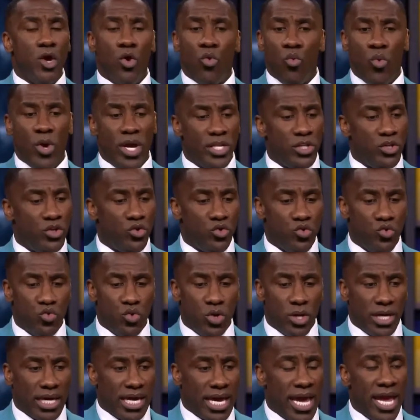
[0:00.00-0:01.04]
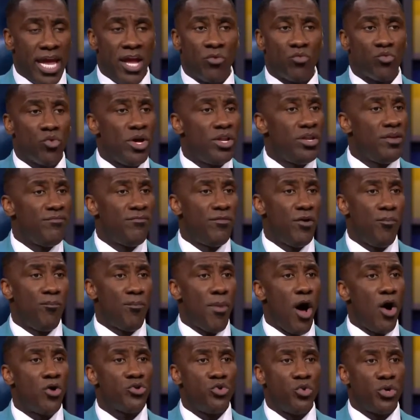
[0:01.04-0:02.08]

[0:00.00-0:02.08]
when you can't run the football,